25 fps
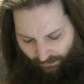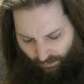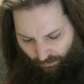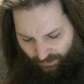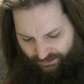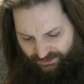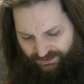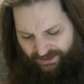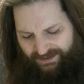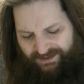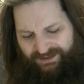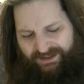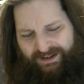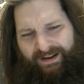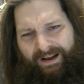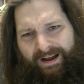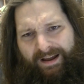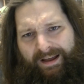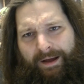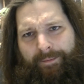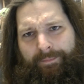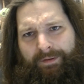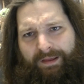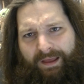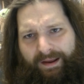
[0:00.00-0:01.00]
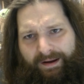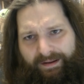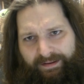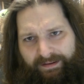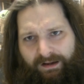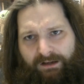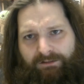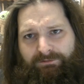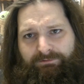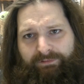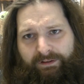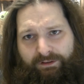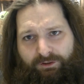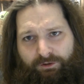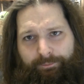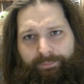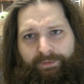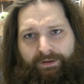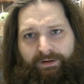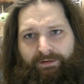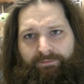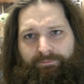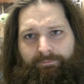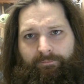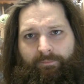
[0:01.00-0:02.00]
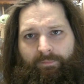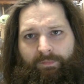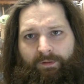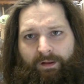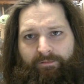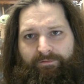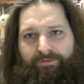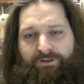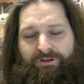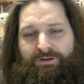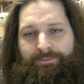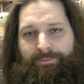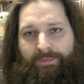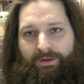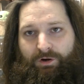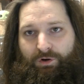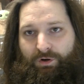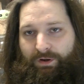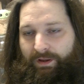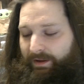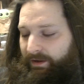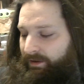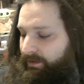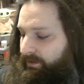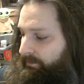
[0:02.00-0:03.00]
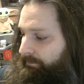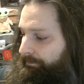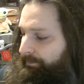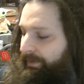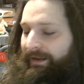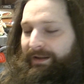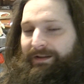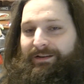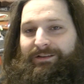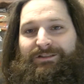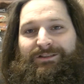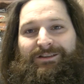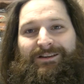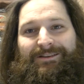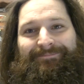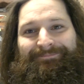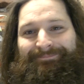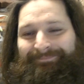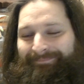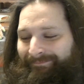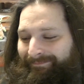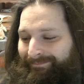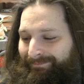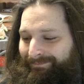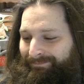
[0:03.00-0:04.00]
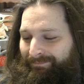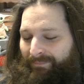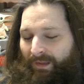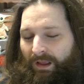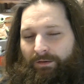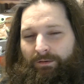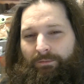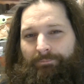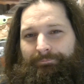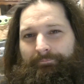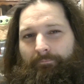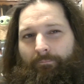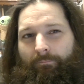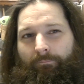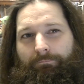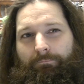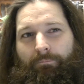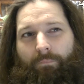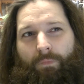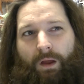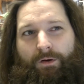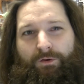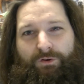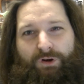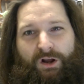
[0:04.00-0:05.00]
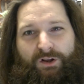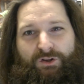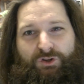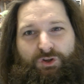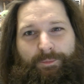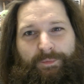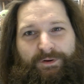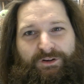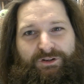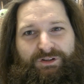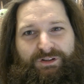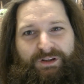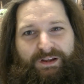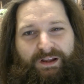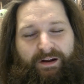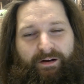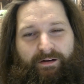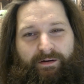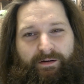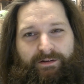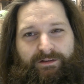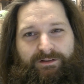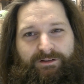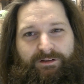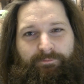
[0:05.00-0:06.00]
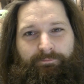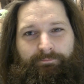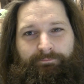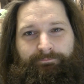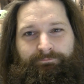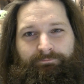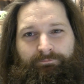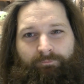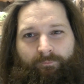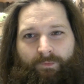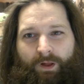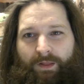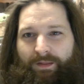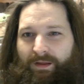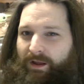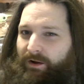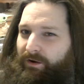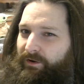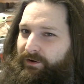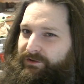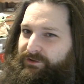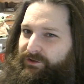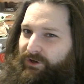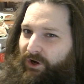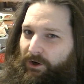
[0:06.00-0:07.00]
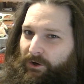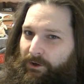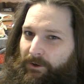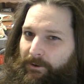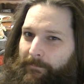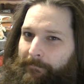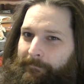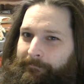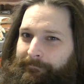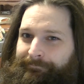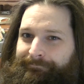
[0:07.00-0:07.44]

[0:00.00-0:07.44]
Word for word: which I'd say I am getting a little bit of the tomato paste. Not so much the carrots. The carrots are